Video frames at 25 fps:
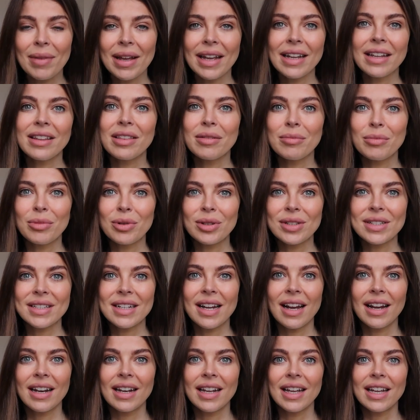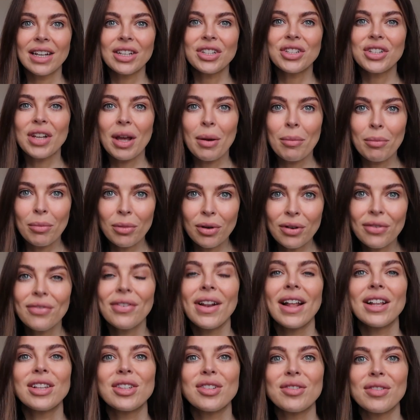make them more stylish, more
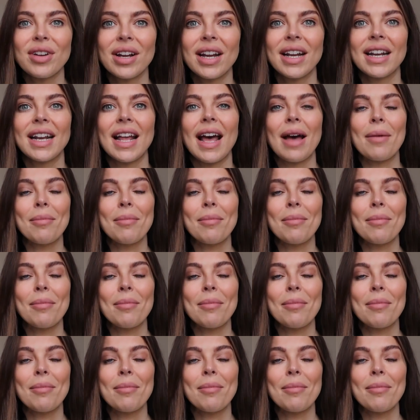flattering,